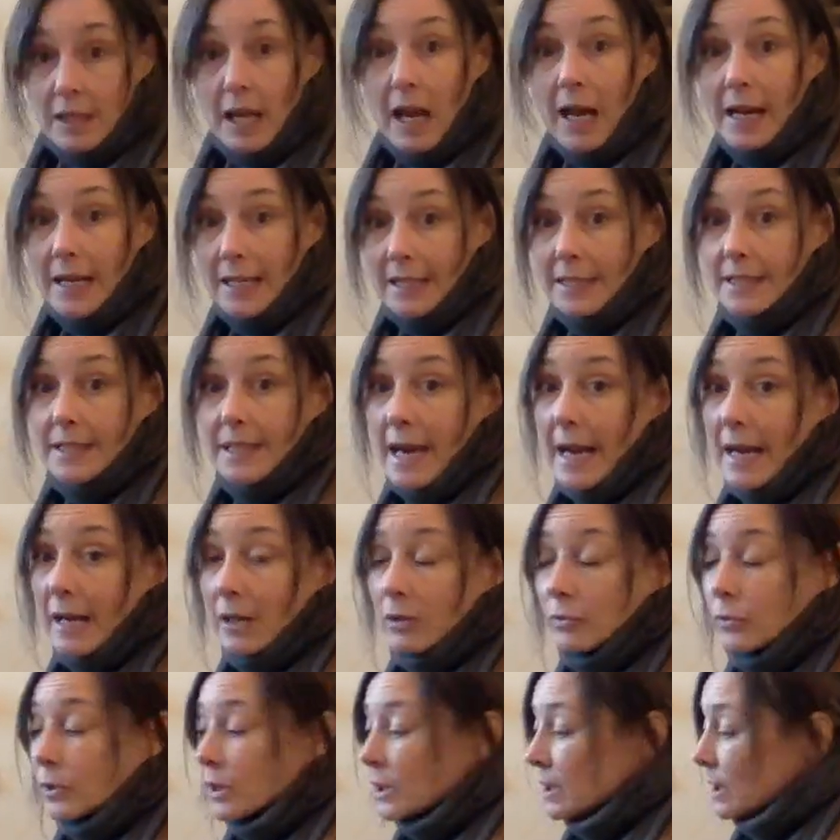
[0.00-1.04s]
lying
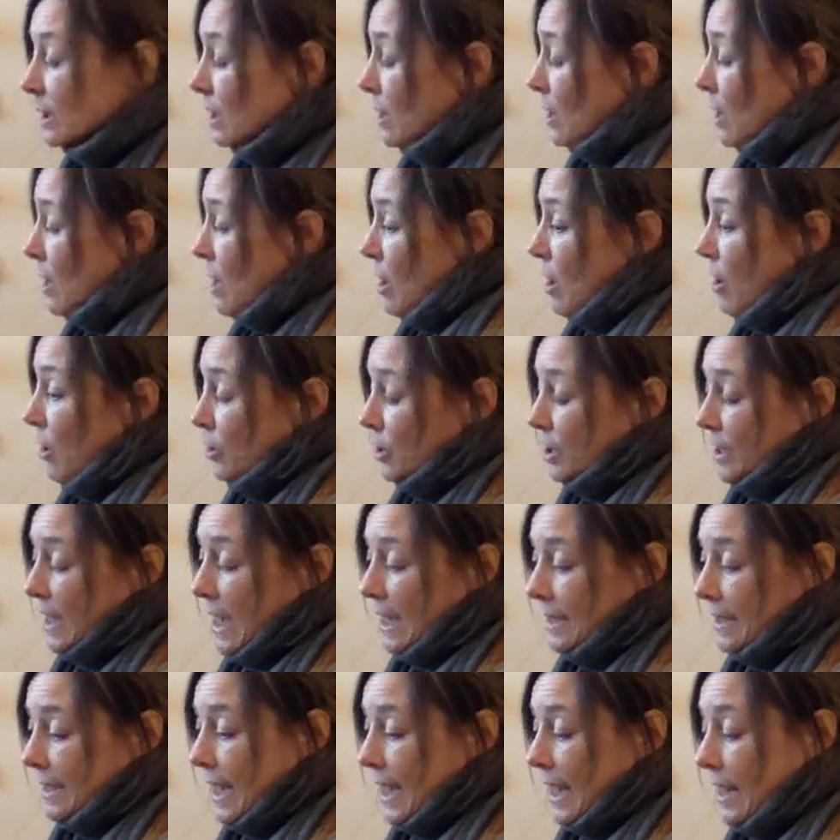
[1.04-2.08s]
down or
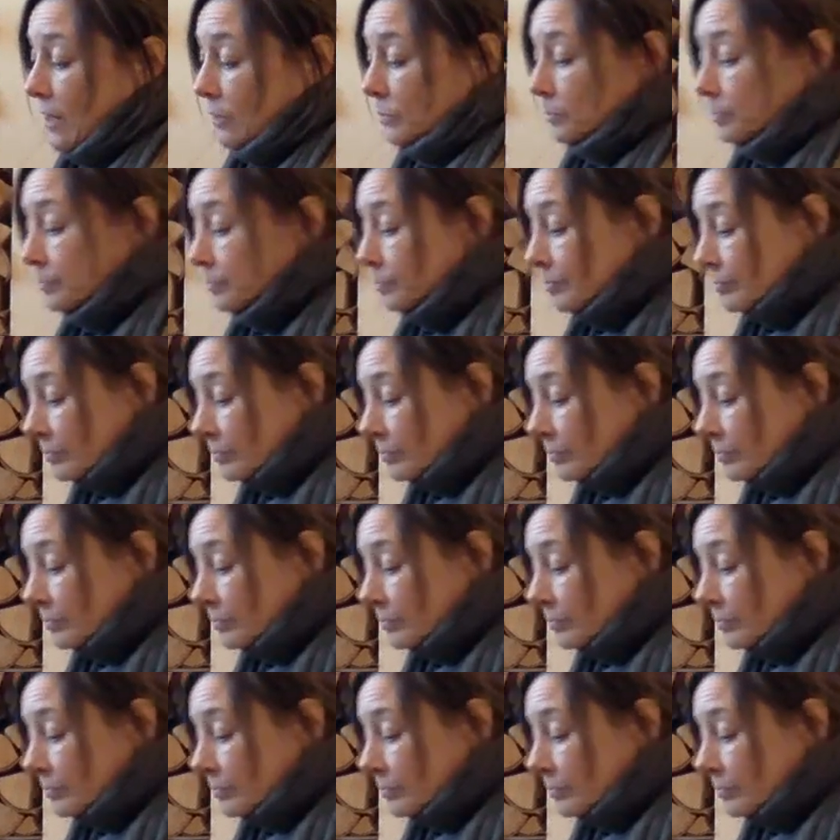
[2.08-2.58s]
sat down,